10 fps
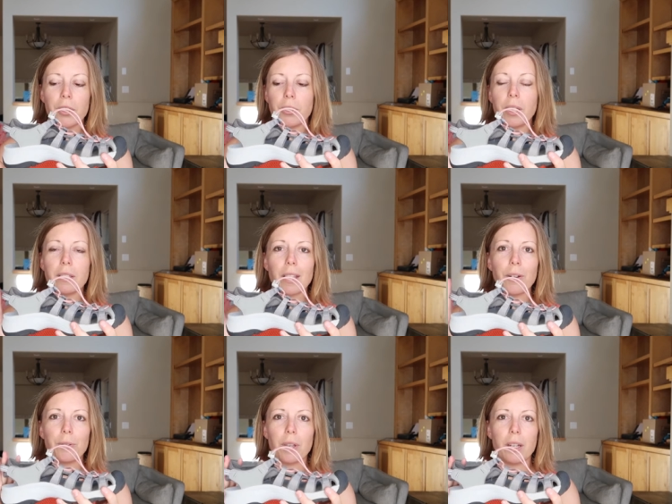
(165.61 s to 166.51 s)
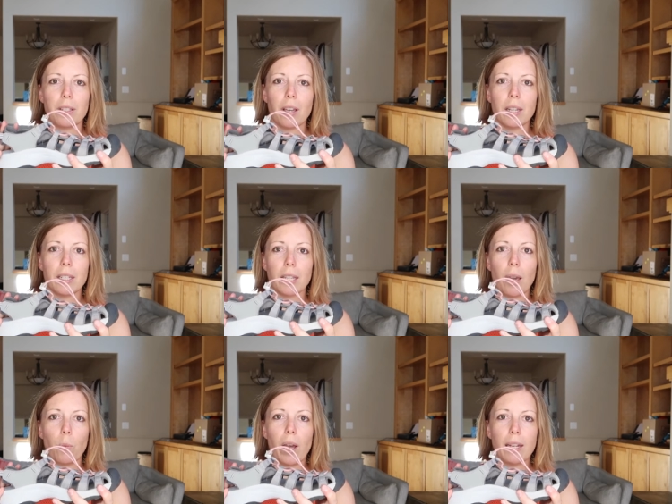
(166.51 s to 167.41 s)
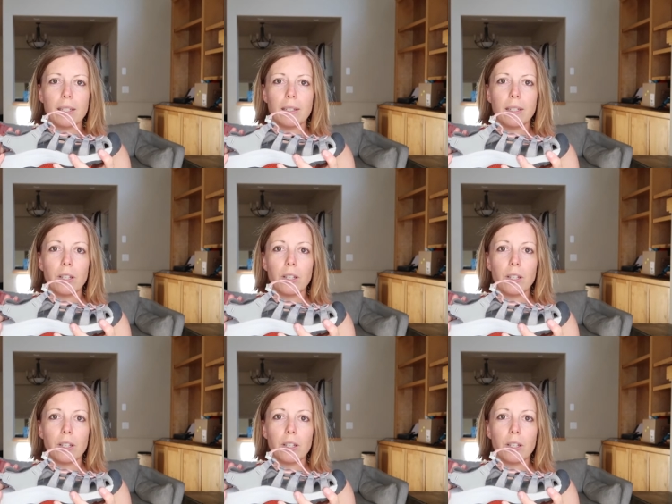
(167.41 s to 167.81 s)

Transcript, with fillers: So these sandals are designed to get wet.